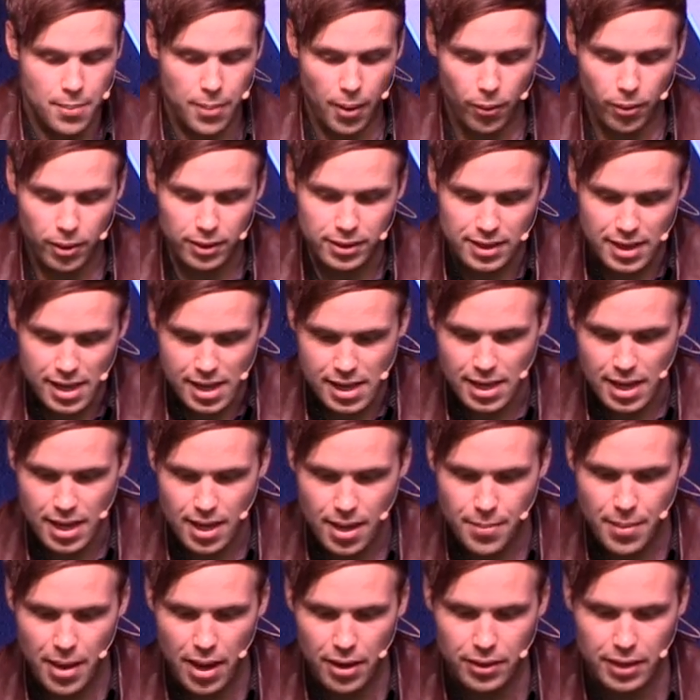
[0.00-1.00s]
but we're
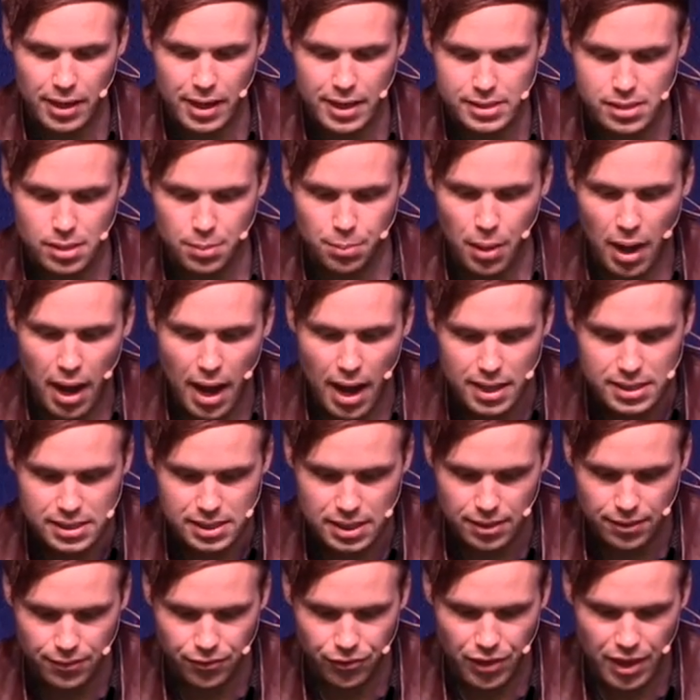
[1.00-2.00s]
thinking about it as a
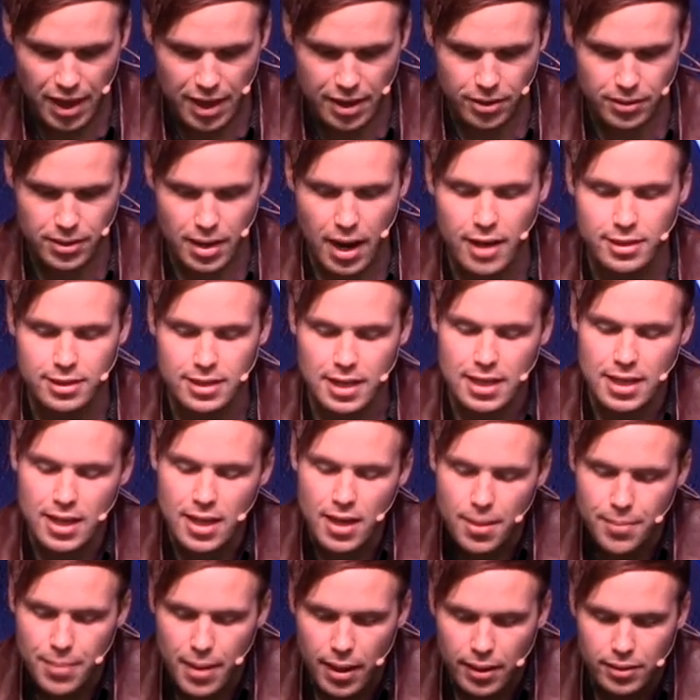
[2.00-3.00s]
positive thing or not
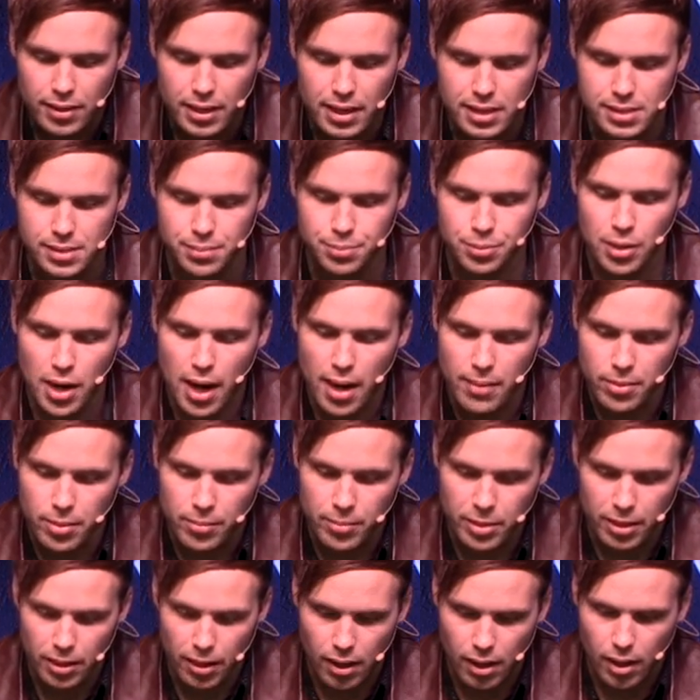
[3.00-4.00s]
thinking about it as a
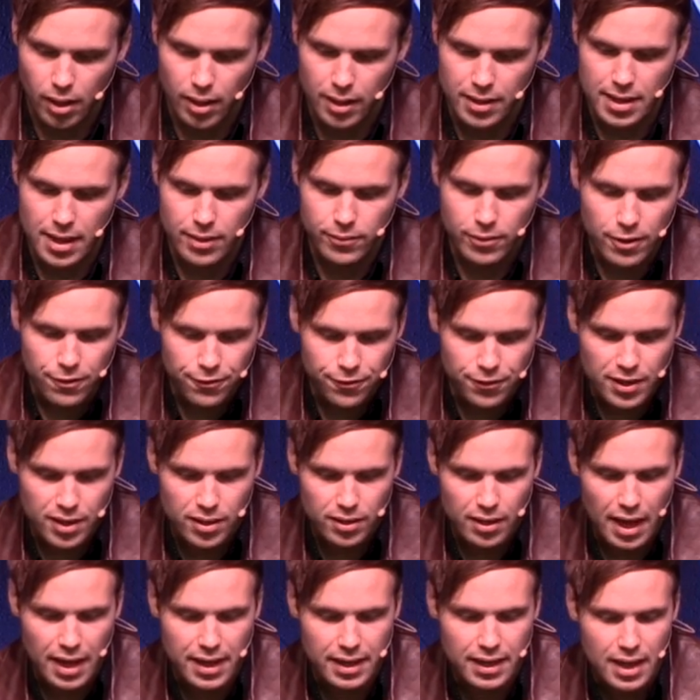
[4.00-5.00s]
problem at all, and then we
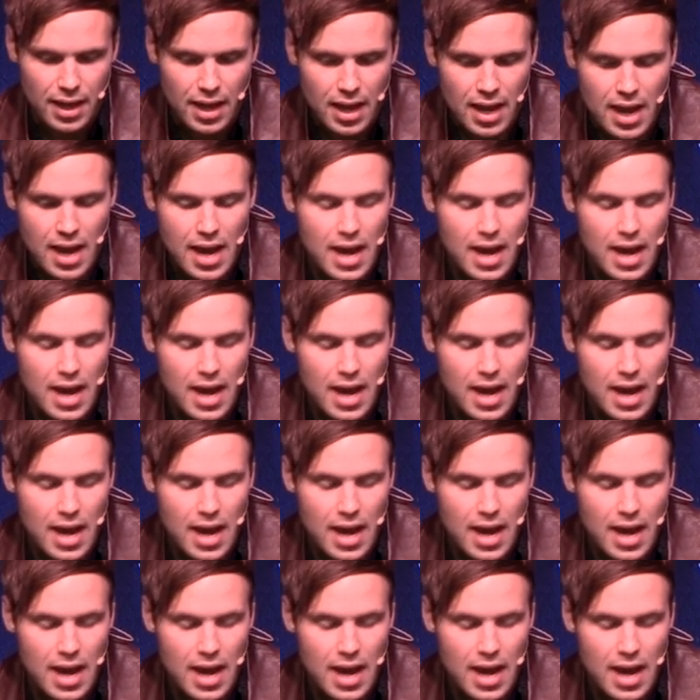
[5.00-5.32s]
feel like